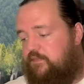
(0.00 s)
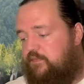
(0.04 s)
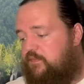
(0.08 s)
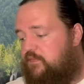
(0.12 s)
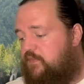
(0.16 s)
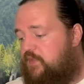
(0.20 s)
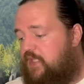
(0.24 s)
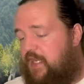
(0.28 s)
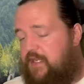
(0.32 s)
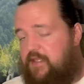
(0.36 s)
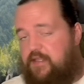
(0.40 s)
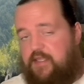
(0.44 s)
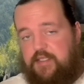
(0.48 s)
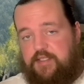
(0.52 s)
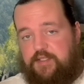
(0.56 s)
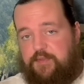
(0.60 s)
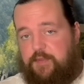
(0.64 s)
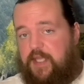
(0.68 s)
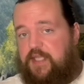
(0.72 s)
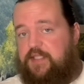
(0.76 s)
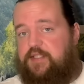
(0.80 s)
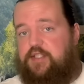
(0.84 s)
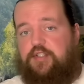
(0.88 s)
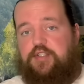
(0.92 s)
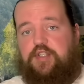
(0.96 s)
Take these
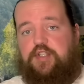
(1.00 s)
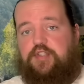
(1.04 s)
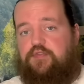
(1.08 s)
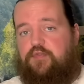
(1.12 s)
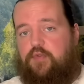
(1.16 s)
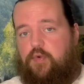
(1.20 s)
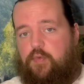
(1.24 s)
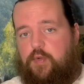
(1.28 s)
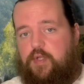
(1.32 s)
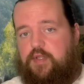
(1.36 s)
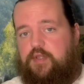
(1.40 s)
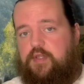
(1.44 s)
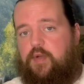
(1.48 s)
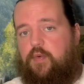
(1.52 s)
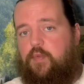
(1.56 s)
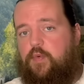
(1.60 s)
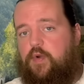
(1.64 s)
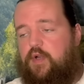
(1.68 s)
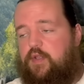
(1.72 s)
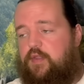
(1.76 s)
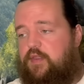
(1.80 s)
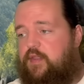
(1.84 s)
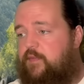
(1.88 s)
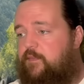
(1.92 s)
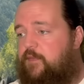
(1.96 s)
messages for what they're
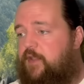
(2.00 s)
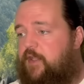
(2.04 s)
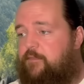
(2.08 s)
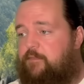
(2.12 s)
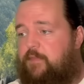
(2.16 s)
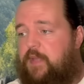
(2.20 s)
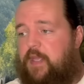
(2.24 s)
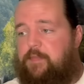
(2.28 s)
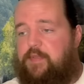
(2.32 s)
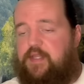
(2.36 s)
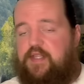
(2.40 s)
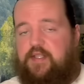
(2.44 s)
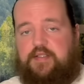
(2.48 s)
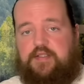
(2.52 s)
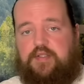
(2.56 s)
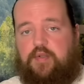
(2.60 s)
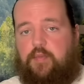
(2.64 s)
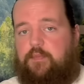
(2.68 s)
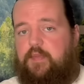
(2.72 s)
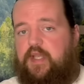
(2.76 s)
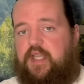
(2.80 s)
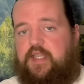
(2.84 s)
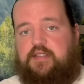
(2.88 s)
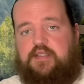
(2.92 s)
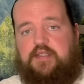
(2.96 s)
worth. Like, maybe this will
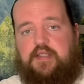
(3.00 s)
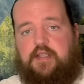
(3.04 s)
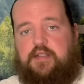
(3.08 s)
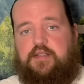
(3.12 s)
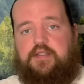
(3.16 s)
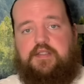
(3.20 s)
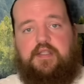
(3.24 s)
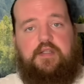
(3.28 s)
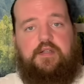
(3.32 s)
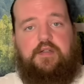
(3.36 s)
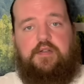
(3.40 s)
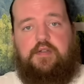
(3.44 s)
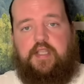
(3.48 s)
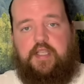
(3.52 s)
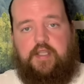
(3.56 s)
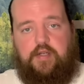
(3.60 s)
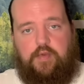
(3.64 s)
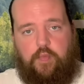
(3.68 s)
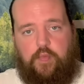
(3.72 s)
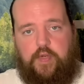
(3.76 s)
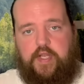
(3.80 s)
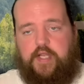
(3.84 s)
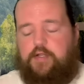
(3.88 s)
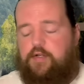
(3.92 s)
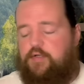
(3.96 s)
make sense in a
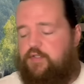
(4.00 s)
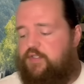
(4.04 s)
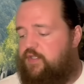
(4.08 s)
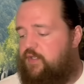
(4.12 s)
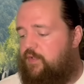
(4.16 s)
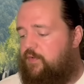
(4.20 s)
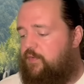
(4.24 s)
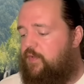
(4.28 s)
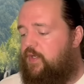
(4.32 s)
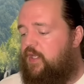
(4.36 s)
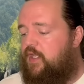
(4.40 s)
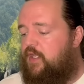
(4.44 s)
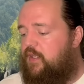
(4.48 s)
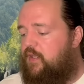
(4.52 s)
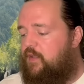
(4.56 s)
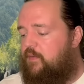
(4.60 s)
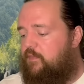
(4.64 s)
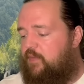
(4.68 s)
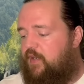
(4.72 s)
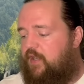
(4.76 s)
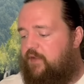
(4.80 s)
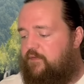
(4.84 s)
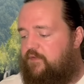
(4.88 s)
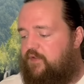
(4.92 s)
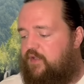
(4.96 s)
week or two.
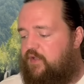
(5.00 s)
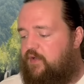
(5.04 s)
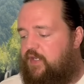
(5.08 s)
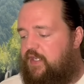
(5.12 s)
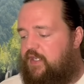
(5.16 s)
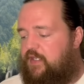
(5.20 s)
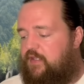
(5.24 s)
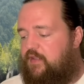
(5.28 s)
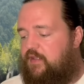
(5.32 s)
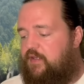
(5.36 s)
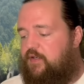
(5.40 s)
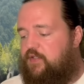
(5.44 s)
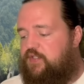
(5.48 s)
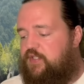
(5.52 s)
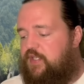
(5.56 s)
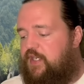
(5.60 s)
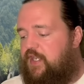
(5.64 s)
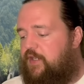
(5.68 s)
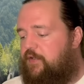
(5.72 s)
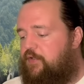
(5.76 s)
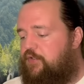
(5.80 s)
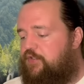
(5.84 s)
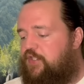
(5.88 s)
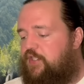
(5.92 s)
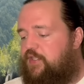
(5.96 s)
But I feel like there's an
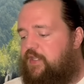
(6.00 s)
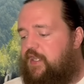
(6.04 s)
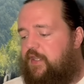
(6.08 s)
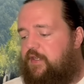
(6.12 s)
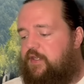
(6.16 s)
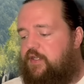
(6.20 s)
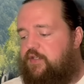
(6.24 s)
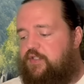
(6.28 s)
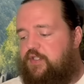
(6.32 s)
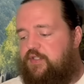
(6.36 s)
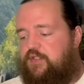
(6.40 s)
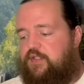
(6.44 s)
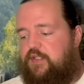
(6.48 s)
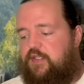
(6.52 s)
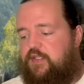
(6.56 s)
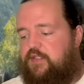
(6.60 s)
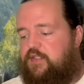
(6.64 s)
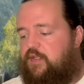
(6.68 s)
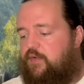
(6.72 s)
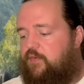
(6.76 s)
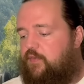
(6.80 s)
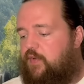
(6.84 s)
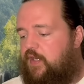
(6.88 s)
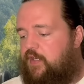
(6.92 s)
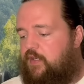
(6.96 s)
energy that you just need
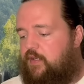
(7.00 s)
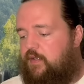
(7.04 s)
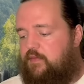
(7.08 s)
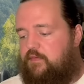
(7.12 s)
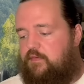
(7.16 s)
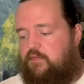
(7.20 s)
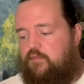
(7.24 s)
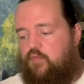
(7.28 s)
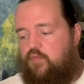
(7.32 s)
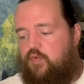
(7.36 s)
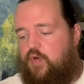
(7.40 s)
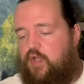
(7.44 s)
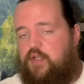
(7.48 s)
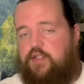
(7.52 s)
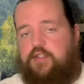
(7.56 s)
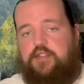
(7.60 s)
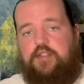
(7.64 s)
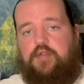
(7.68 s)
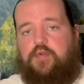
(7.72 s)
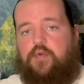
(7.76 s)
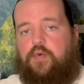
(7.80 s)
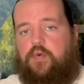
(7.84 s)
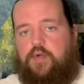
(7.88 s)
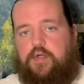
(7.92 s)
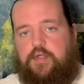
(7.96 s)
to let it run its
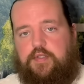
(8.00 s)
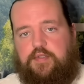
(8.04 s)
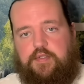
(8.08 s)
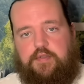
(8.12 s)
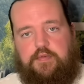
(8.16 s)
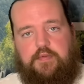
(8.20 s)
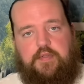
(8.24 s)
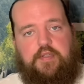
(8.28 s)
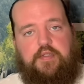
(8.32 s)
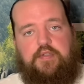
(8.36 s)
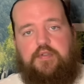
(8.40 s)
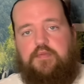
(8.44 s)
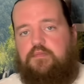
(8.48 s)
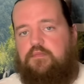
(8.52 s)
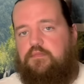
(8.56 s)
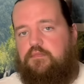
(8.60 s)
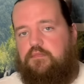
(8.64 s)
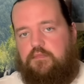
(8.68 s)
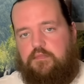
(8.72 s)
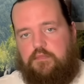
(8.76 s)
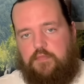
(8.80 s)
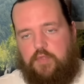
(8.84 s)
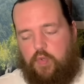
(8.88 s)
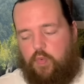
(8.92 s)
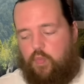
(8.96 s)
course and
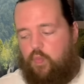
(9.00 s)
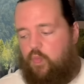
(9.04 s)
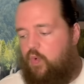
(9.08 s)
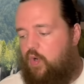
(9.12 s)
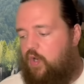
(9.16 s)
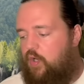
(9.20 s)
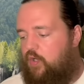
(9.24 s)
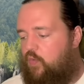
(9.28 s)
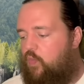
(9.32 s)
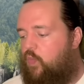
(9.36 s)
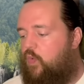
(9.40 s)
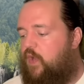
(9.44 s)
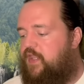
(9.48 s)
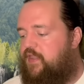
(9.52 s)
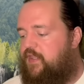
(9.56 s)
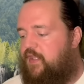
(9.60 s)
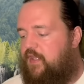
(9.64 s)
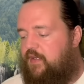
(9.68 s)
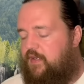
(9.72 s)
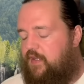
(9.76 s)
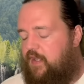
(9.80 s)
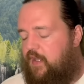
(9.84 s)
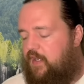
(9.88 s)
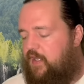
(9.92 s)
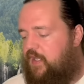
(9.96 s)
work with it,
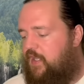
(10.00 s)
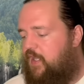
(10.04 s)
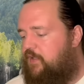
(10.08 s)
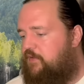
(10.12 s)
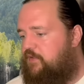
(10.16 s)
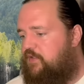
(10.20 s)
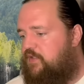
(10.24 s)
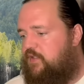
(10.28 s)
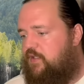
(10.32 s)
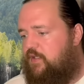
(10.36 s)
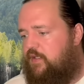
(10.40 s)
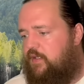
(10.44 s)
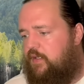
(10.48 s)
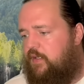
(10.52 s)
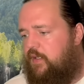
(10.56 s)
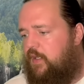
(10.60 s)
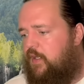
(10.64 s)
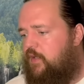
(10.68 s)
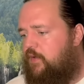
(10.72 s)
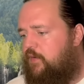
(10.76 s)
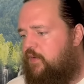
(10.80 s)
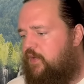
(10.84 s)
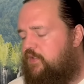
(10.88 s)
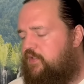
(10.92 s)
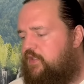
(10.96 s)
not against it.
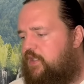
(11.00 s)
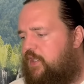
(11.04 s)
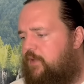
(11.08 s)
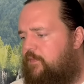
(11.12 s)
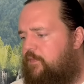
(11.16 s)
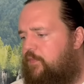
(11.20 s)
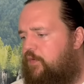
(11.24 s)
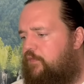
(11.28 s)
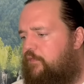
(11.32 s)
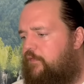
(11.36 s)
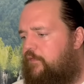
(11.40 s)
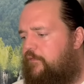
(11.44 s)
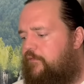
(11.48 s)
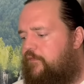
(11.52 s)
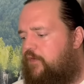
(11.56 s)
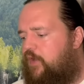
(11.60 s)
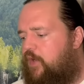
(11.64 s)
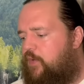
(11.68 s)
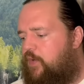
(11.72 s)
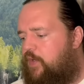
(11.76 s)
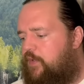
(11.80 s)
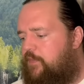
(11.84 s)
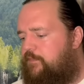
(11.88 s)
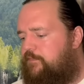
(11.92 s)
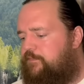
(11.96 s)
Let's keep moving
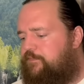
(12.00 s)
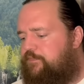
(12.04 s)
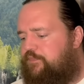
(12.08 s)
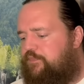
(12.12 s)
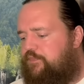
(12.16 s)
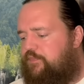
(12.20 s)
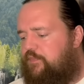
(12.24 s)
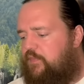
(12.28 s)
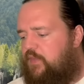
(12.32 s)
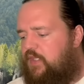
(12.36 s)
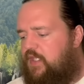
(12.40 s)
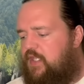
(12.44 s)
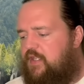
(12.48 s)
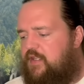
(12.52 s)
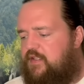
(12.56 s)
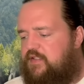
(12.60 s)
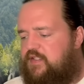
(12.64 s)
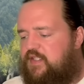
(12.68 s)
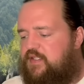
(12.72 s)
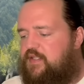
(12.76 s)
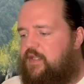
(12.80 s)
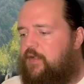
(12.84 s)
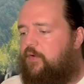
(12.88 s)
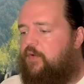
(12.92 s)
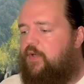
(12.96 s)
forward.
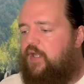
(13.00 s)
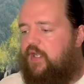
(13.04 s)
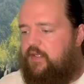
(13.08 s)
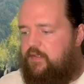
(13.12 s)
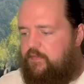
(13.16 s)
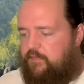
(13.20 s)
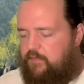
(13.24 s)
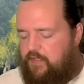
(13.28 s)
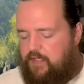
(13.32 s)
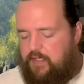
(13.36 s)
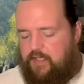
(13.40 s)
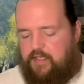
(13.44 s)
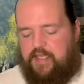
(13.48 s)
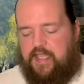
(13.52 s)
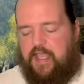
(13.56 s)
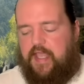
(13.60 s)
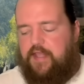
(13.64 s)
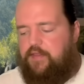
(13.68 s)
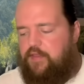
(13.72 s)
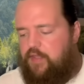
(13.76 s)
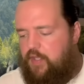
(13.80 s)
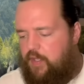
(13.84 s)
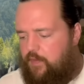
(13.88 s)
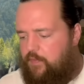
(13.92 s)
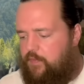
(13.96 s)
Still,
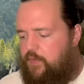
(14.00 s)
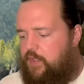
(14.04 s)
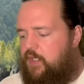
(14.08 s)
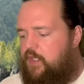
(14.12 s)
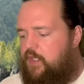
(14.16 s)
again, though,